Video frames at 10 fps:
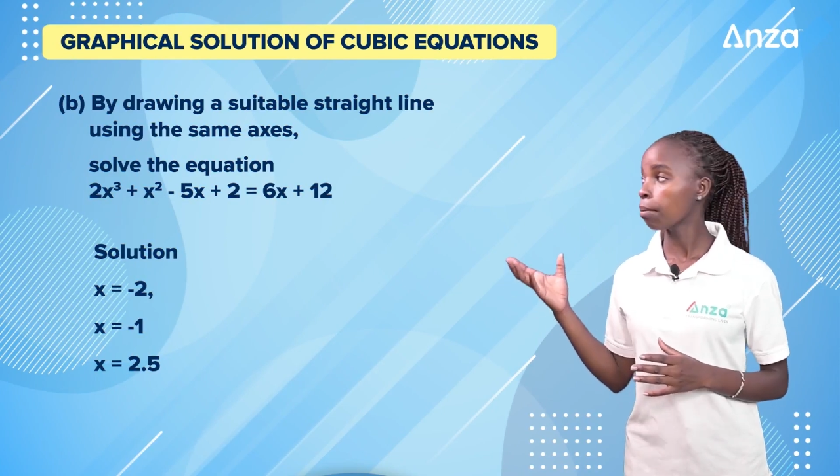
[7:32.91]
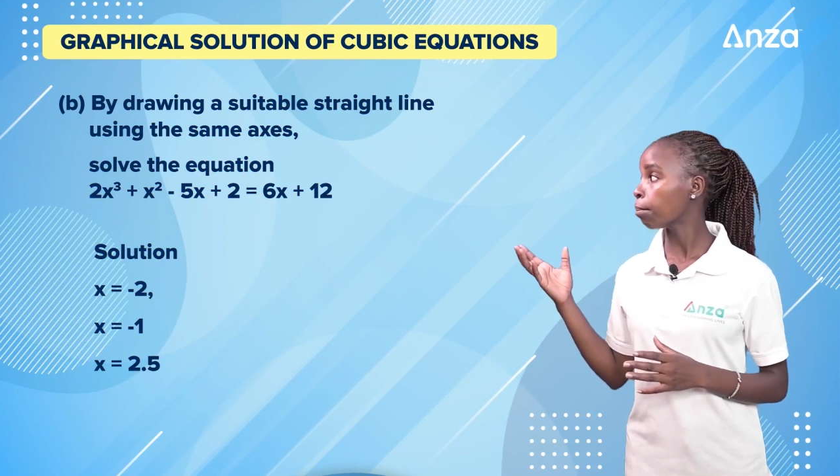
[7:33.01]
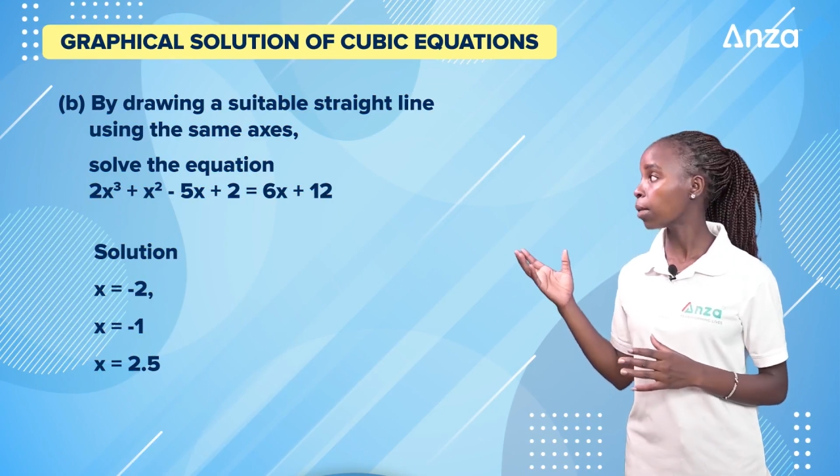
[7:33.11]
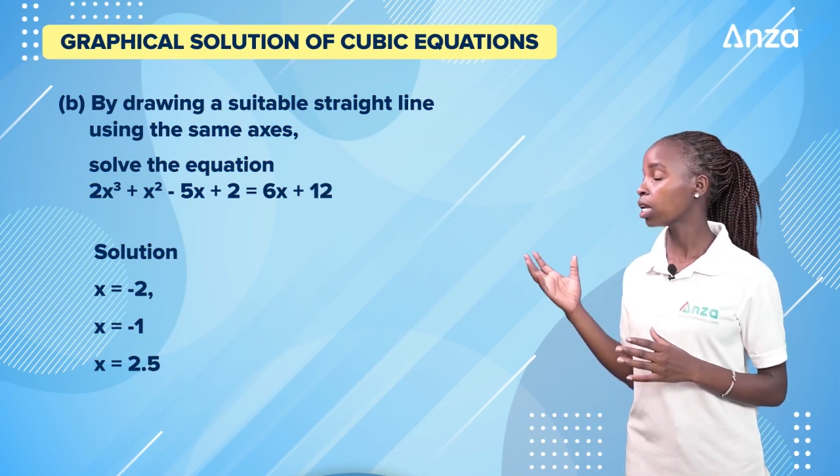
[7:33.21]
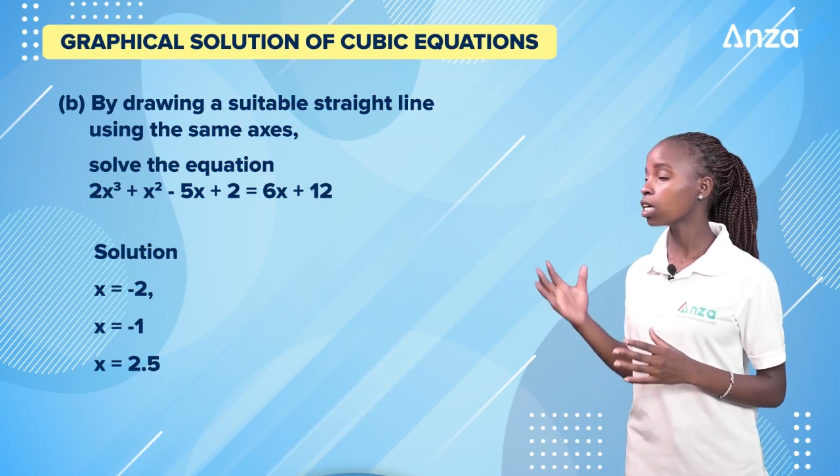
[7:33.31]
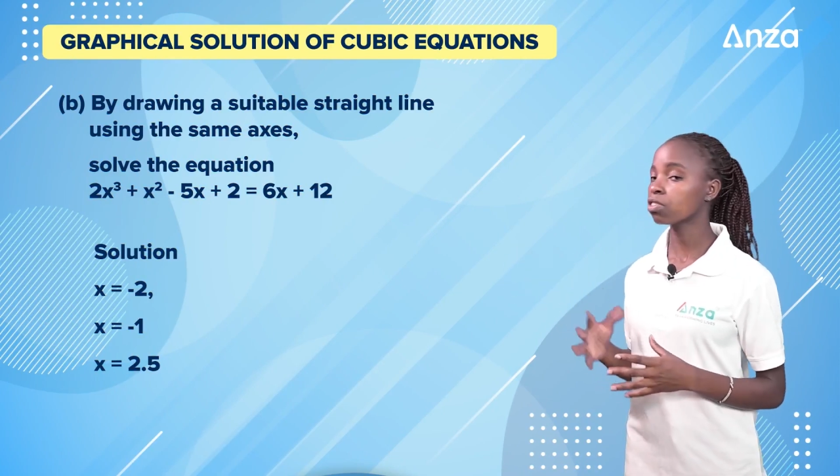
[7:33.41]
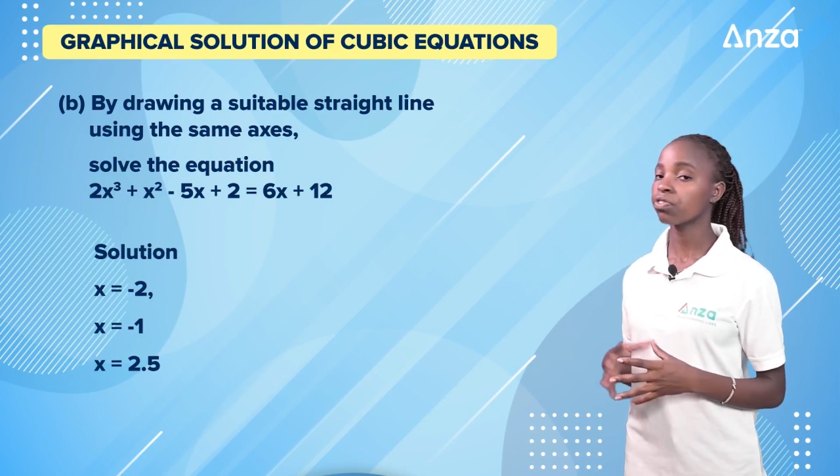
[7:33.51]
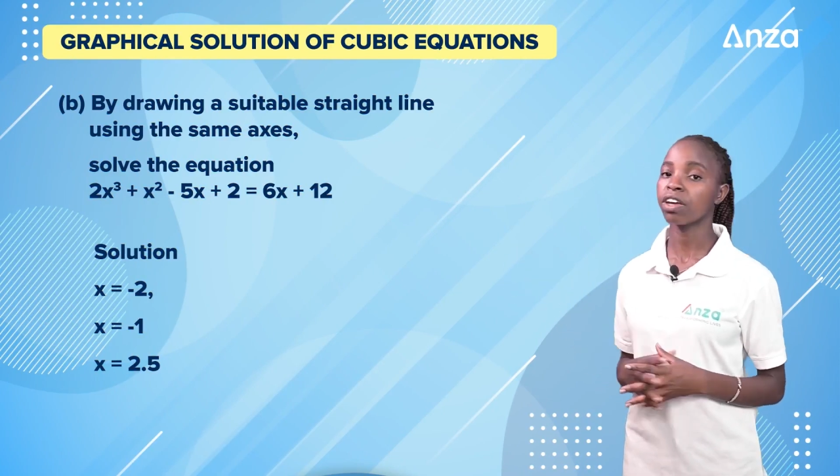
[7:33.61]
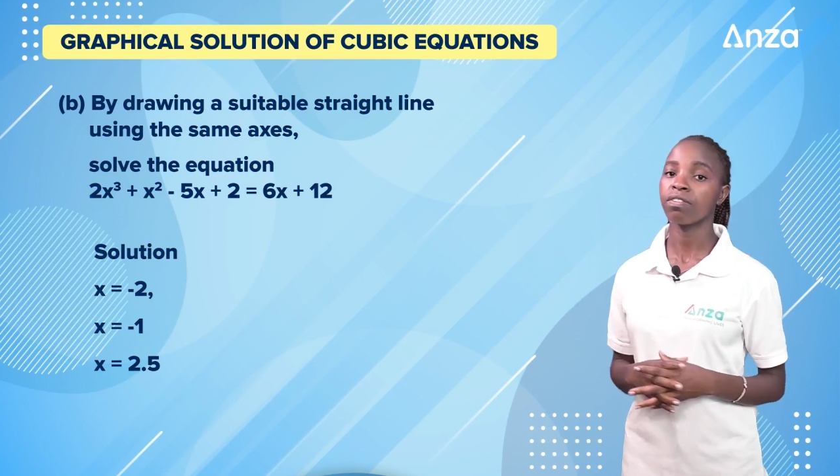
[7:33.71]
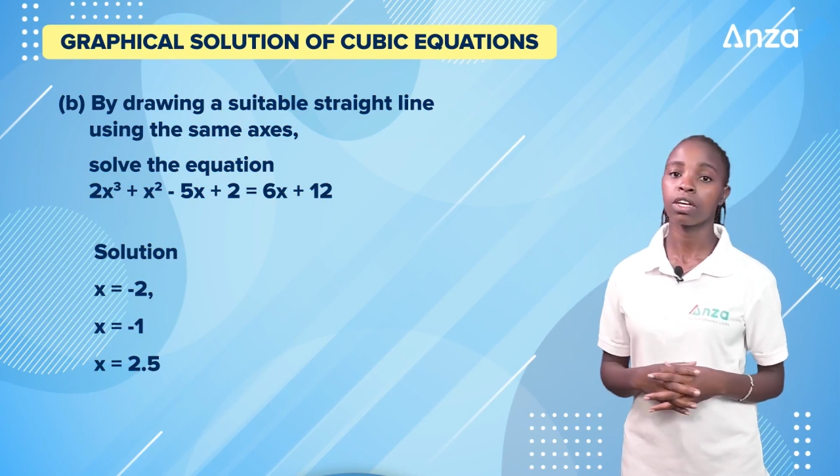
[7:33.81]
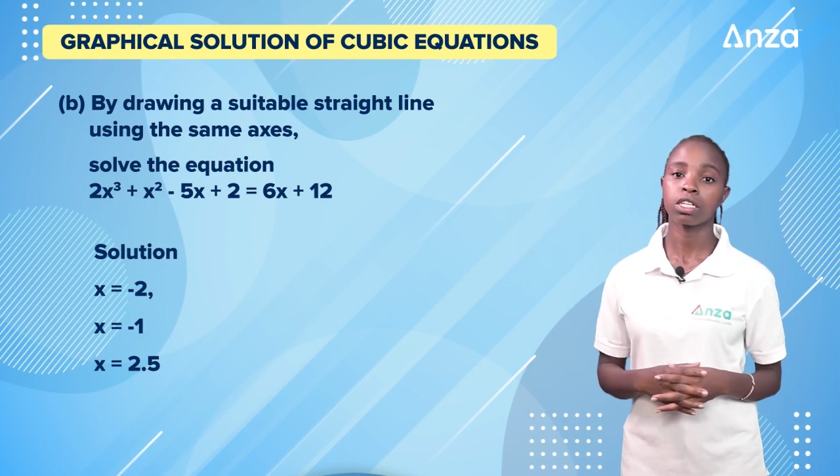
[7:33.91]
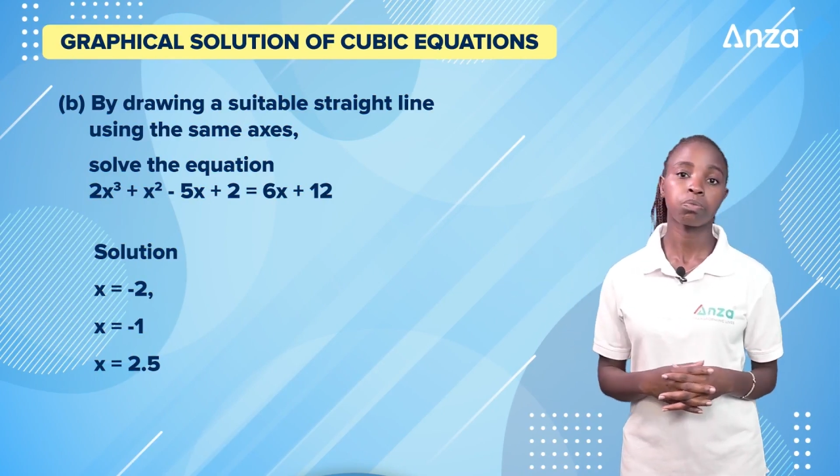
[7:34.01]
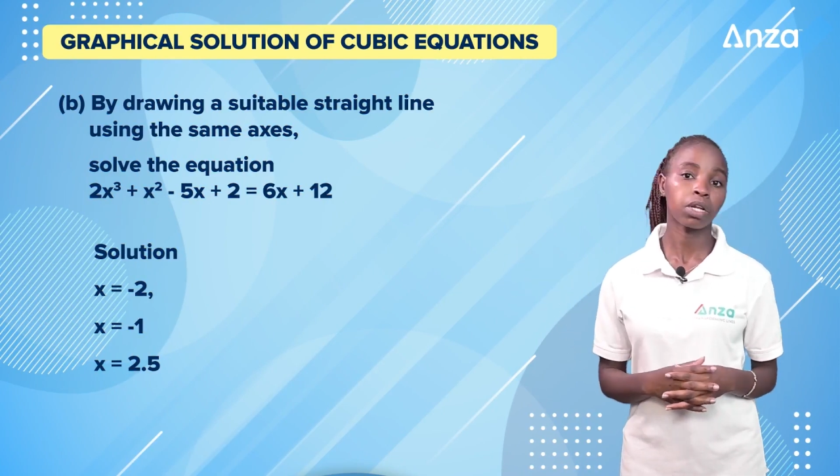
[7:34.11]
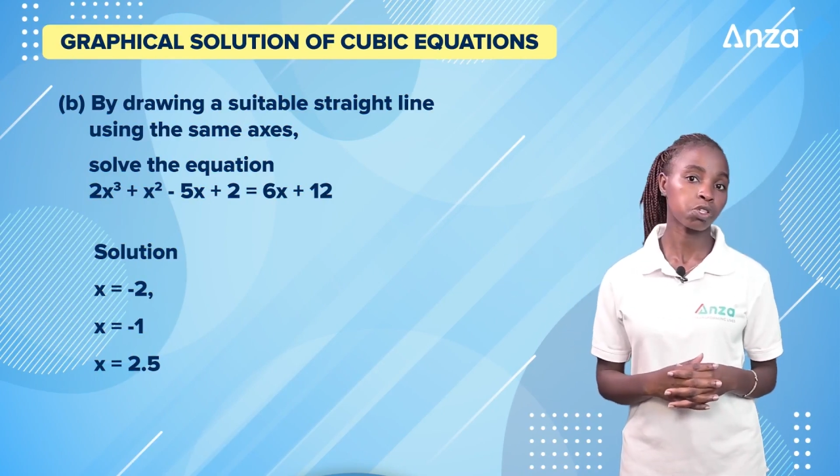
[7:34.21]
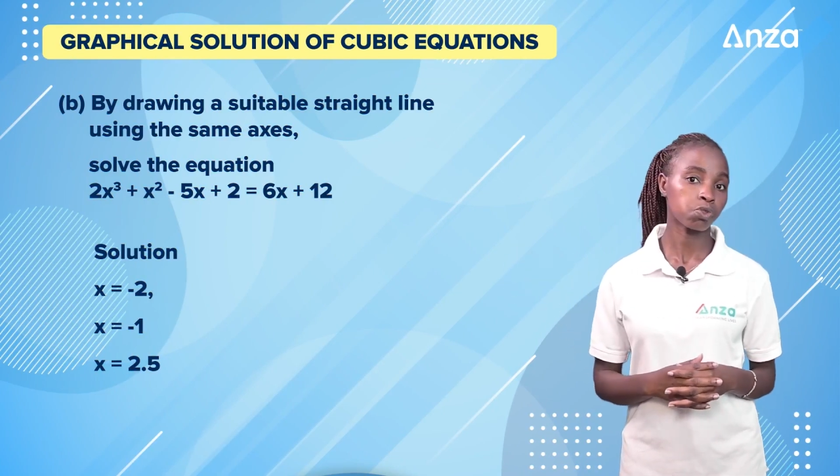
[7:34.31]
minus 5x
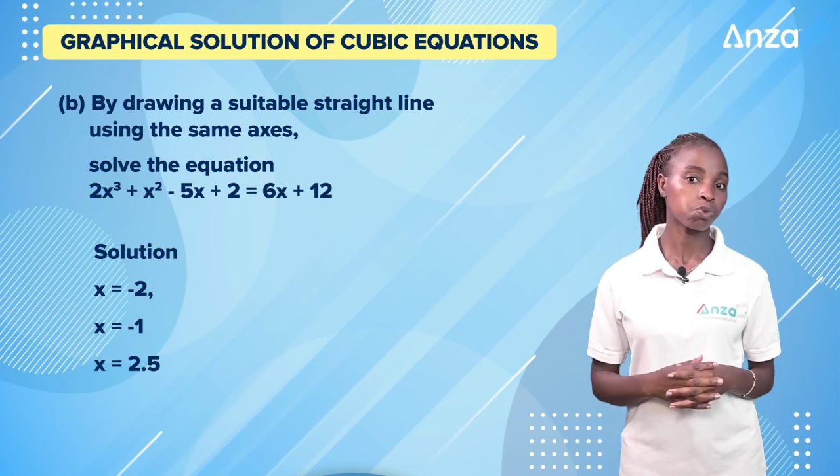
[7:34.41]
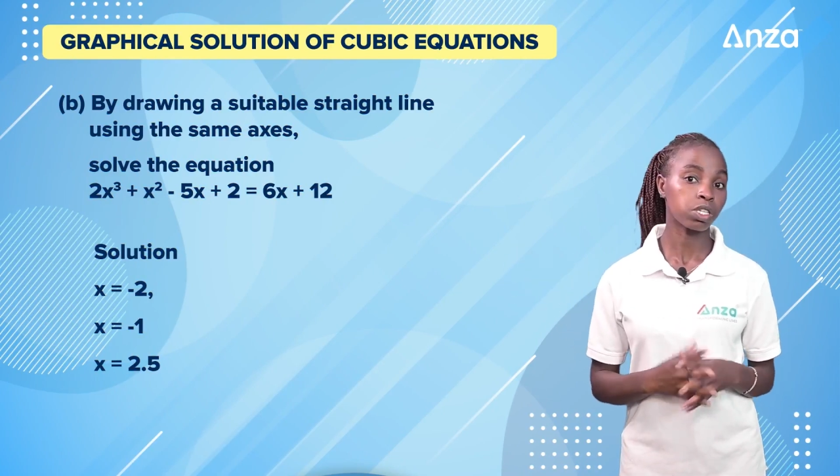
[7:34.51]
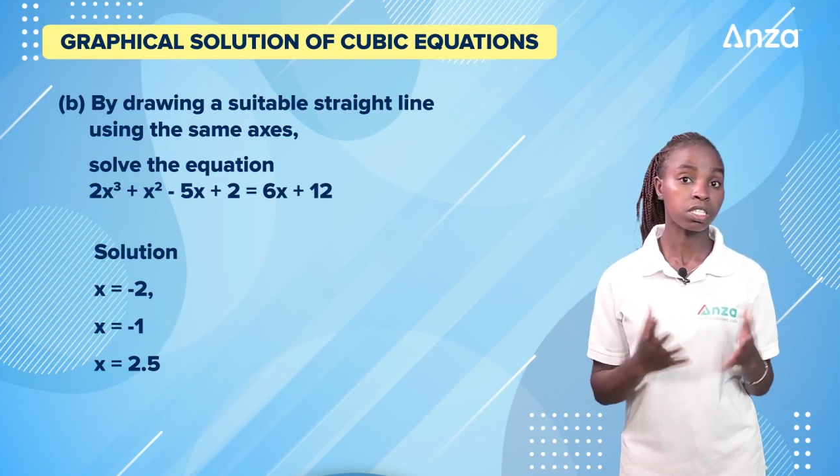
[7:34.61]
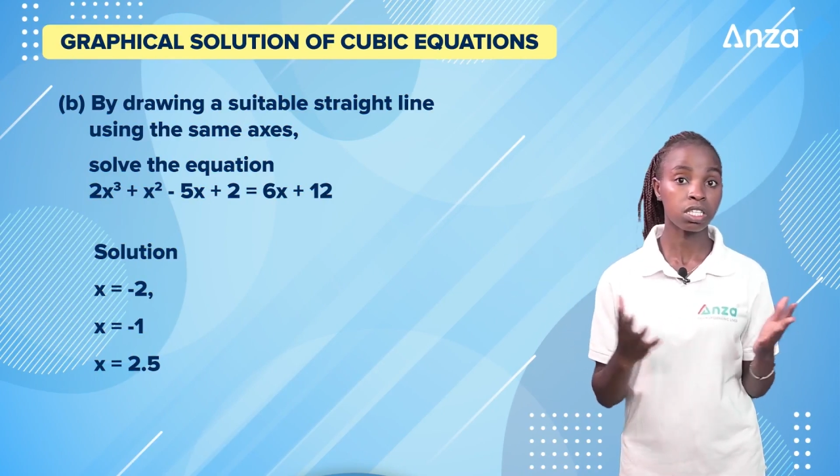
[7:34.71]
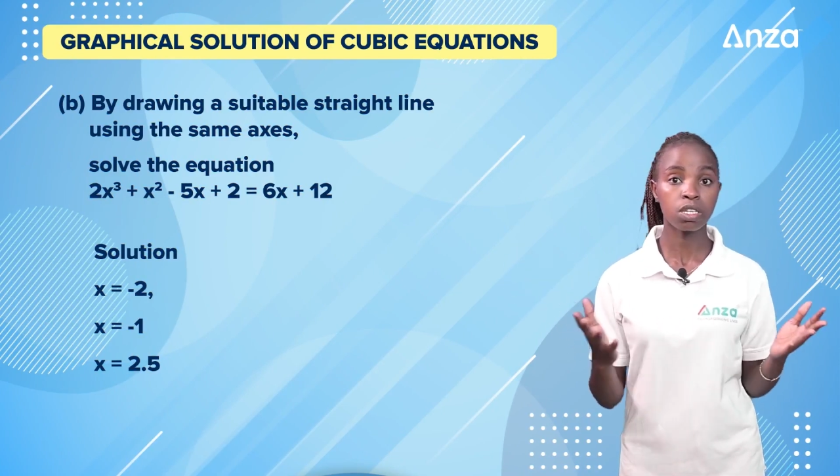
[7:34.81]
plus 2 is